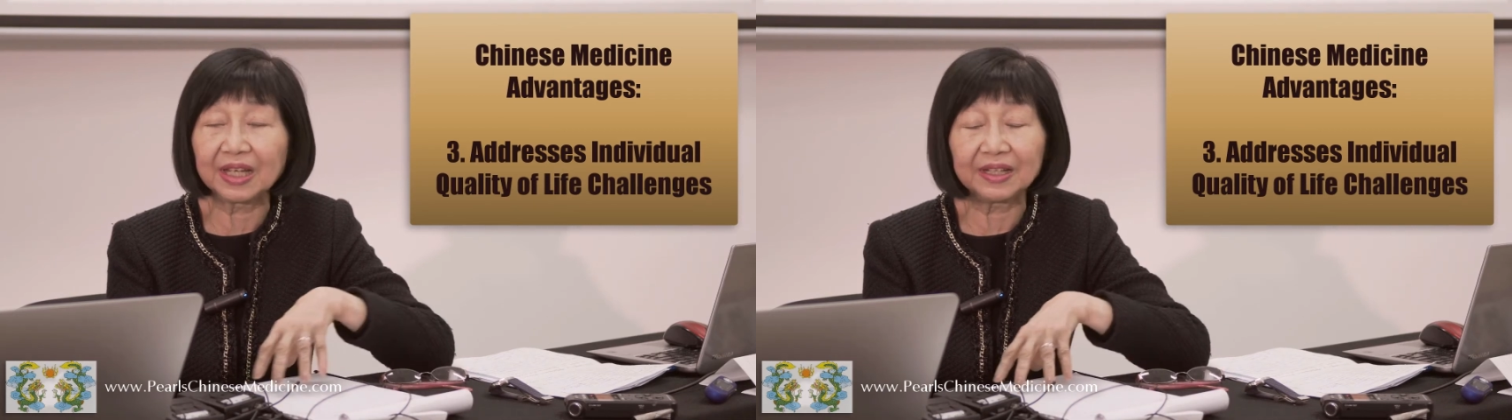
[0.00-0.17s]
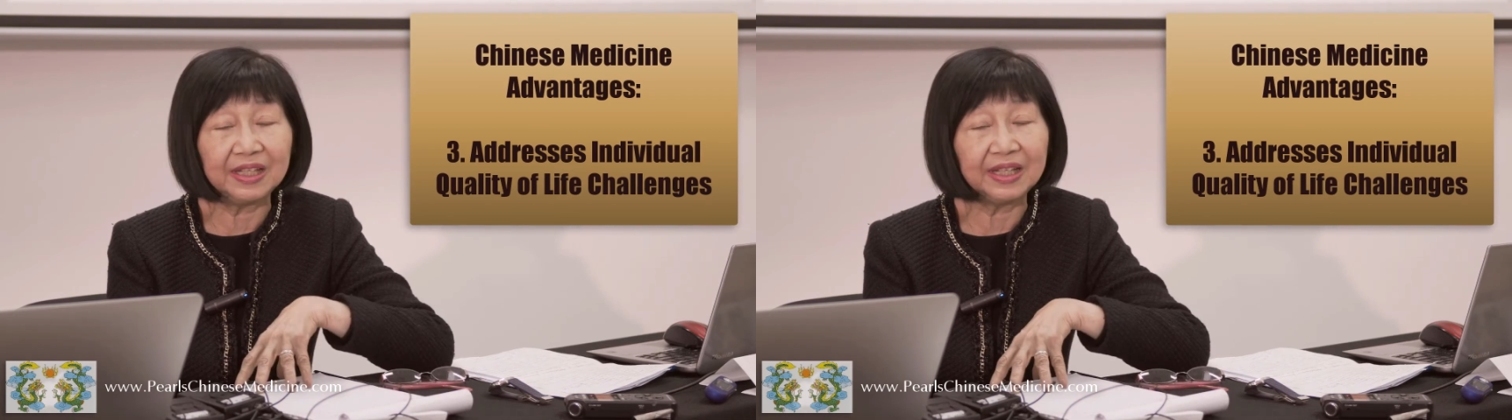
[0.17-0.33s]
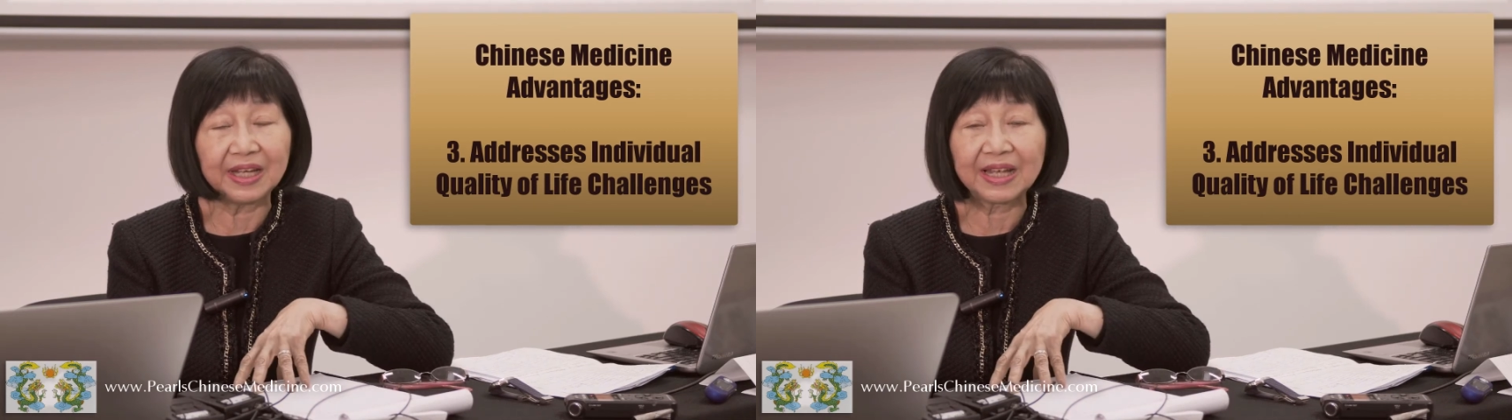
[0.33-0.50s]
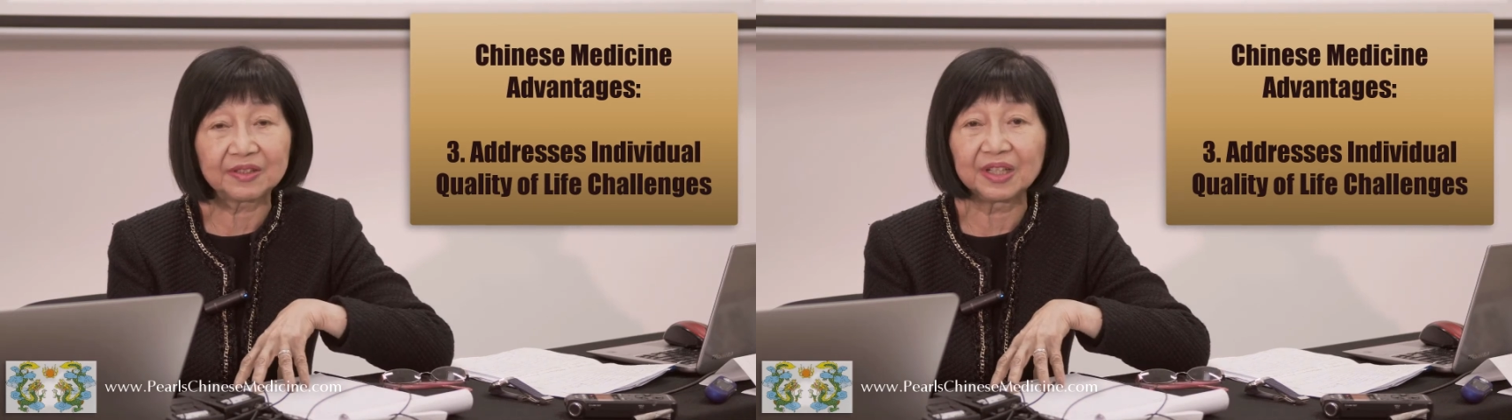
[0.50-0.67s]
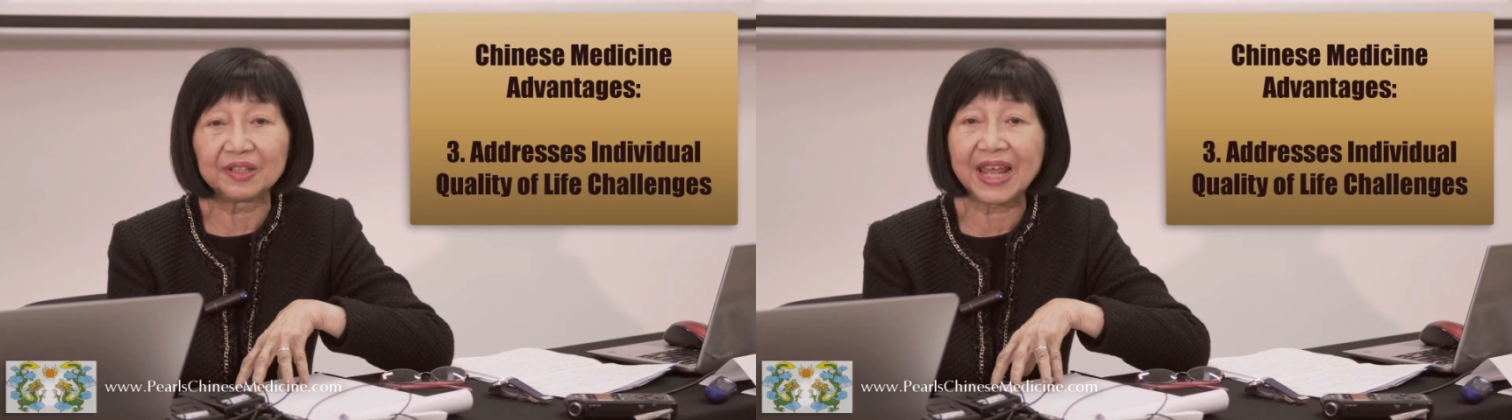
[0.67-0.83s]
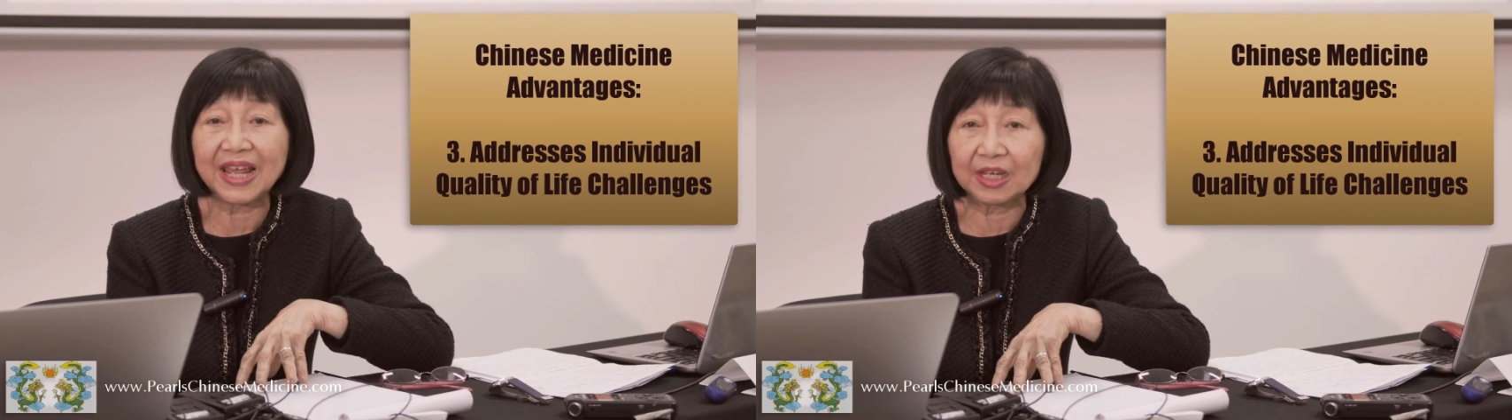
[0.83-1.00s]
that it has
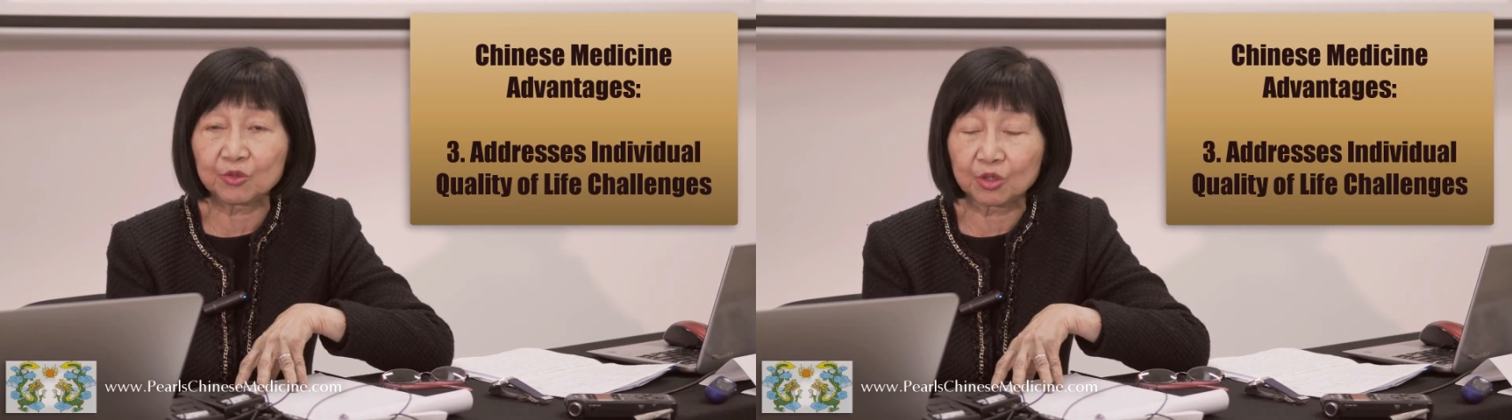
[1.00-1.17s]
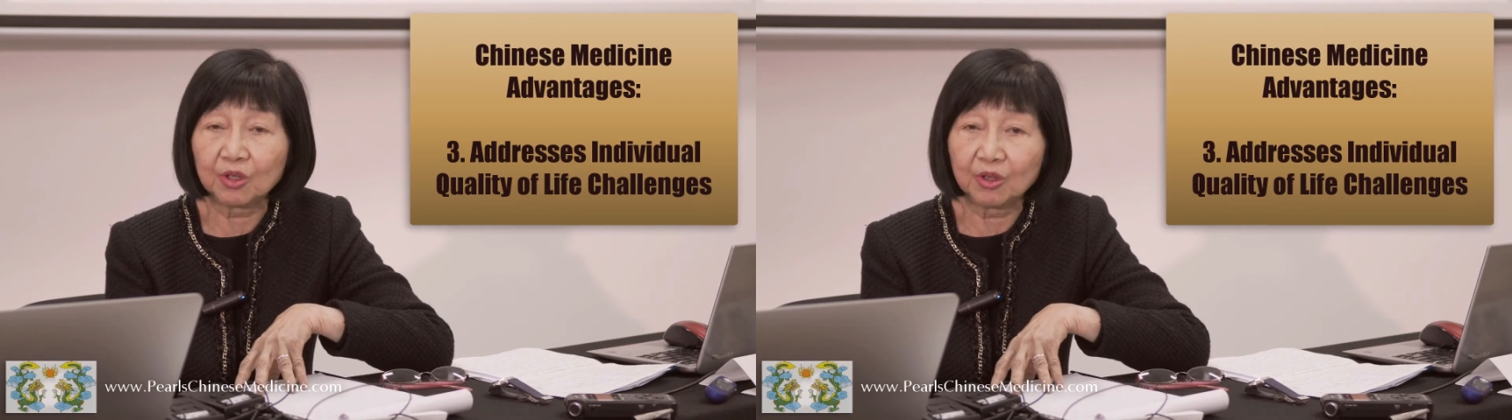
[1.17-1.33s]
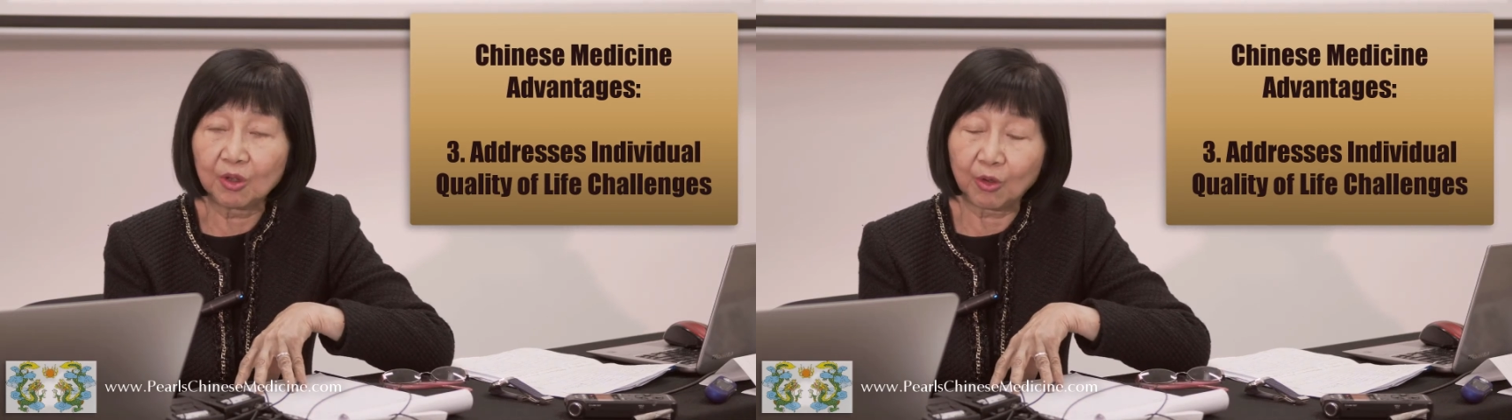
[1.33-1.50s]
an edge